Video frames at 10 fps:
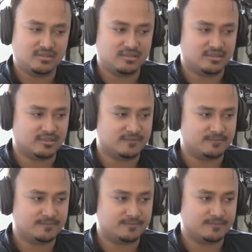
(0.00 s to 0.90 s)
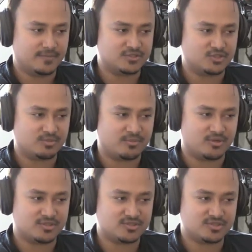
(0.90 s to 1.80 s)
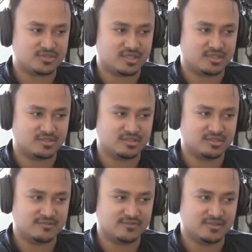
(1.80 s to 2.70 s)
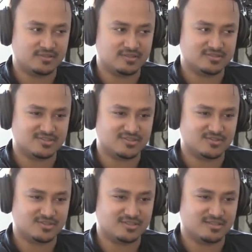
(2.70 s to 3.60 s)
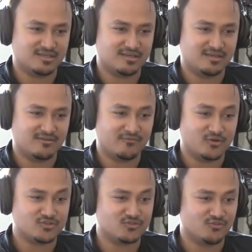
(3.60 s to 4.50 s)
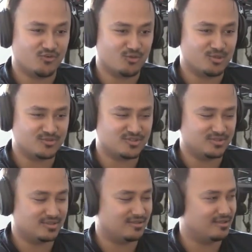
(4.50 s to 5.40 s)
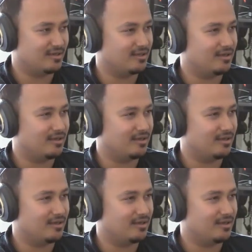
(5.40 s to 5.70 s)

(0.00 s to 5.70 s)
Um, and so my process is how to alleviate the insecurity first and foremost. And, uh, okay.